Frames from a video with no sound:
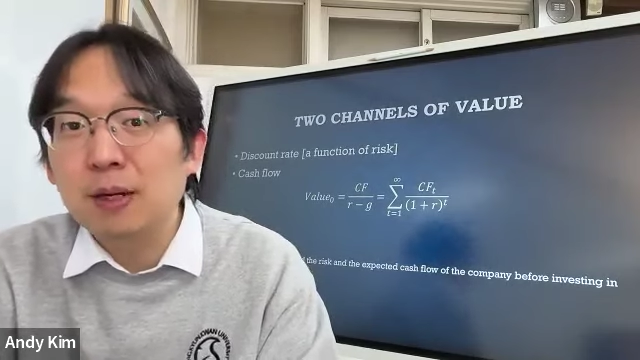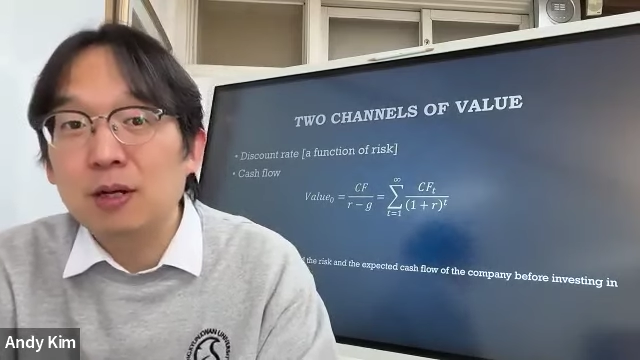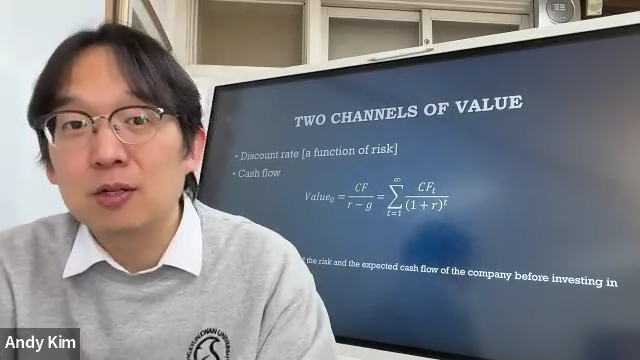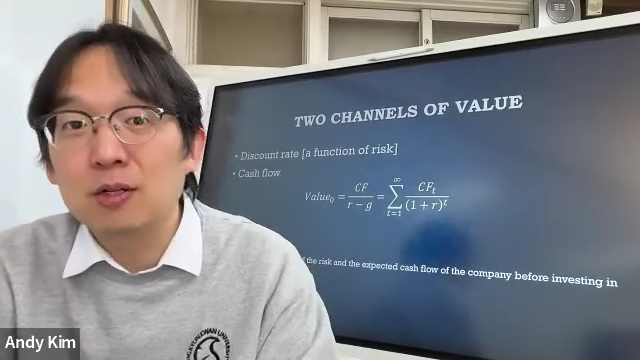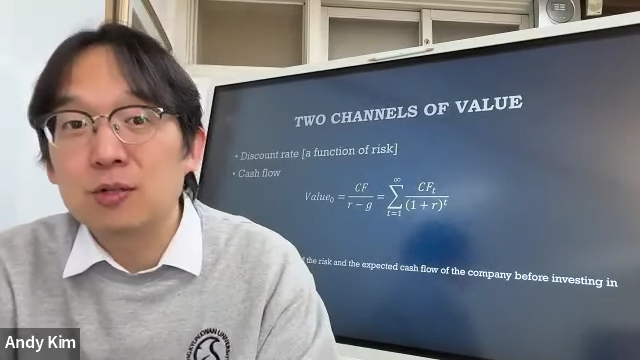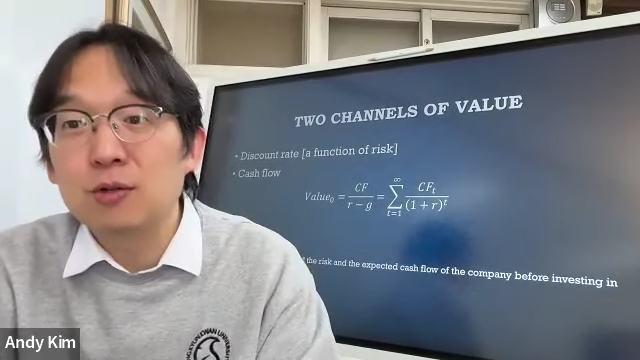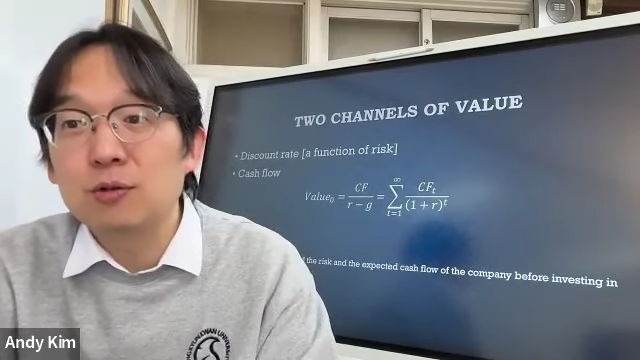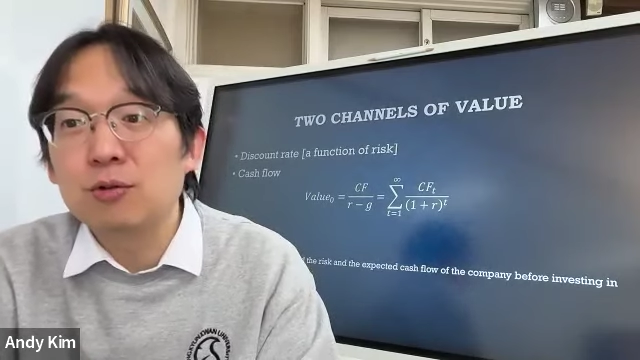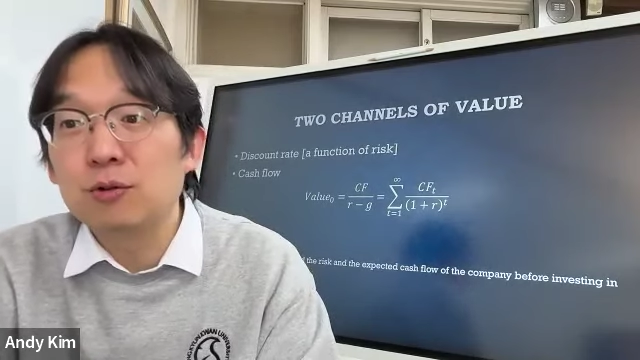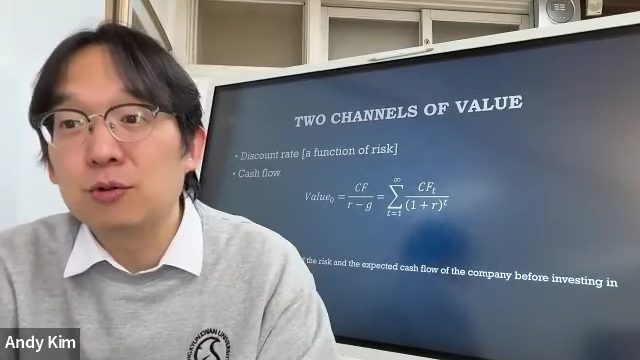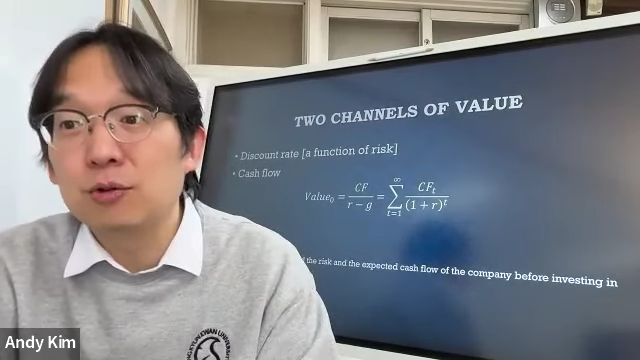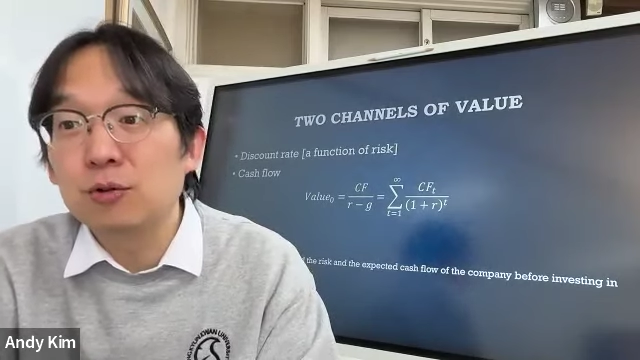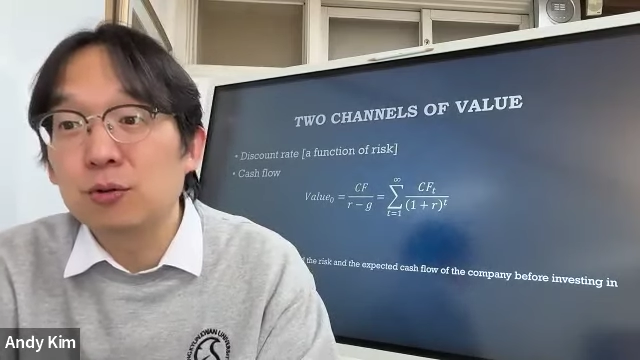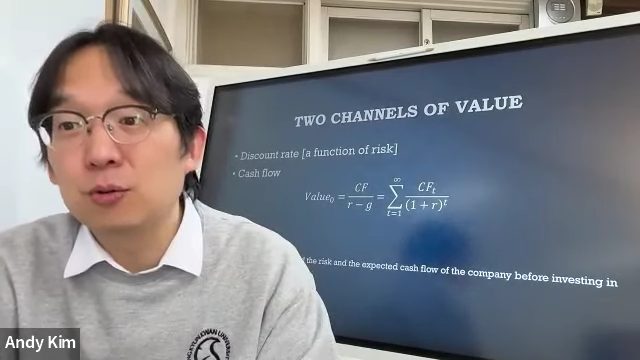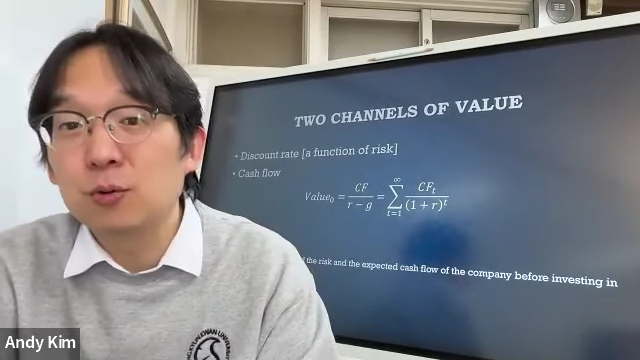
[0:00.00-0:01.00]
because you
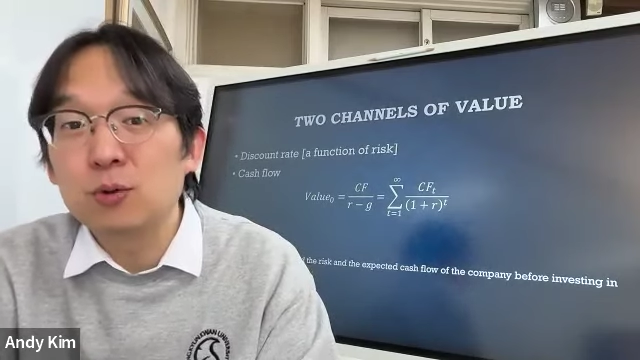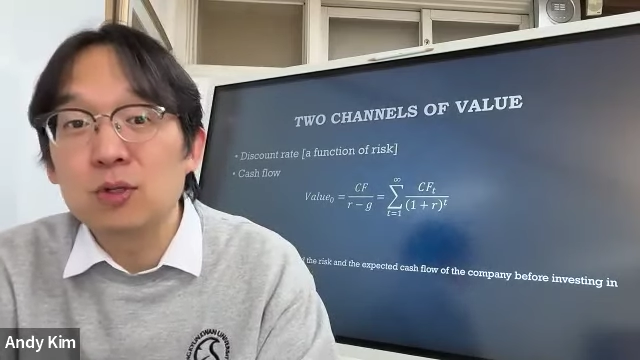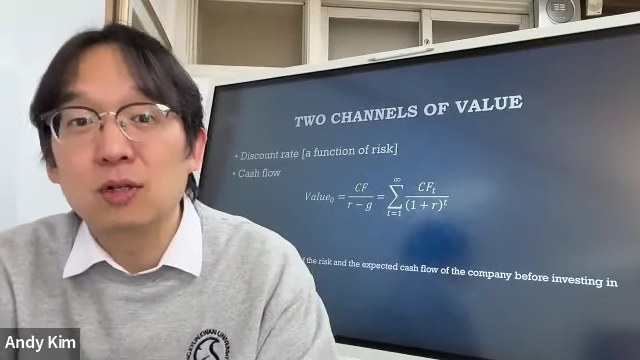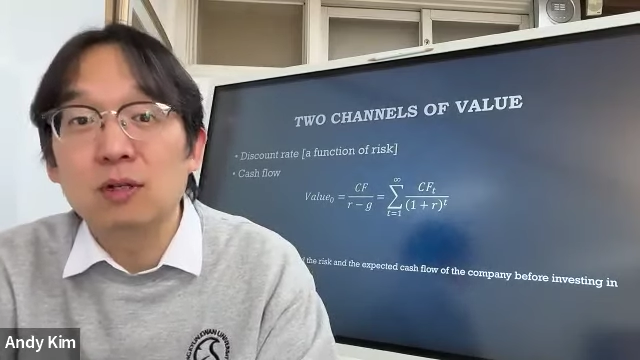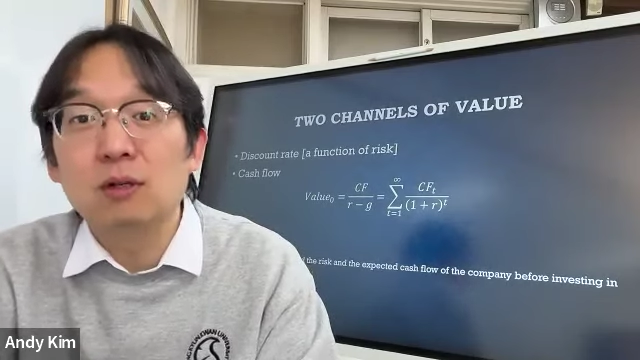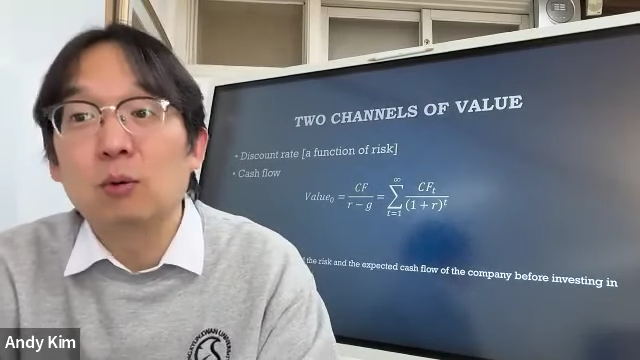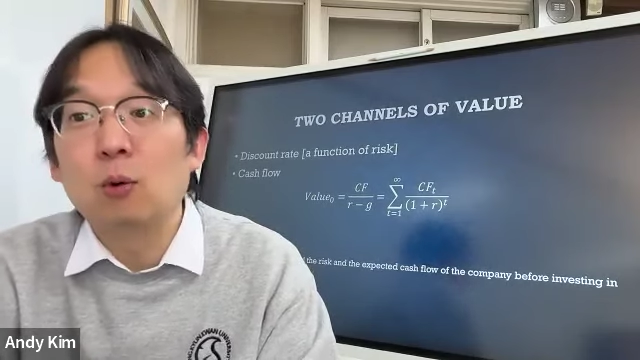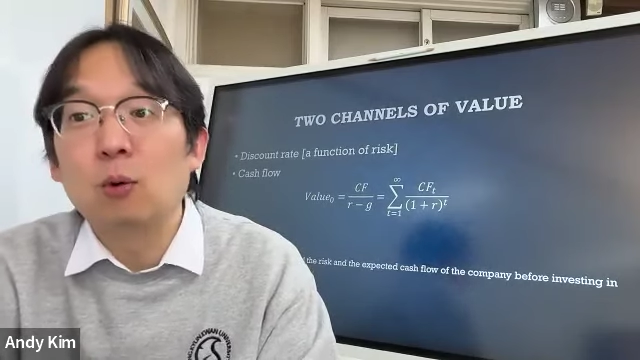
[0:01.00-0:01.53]
used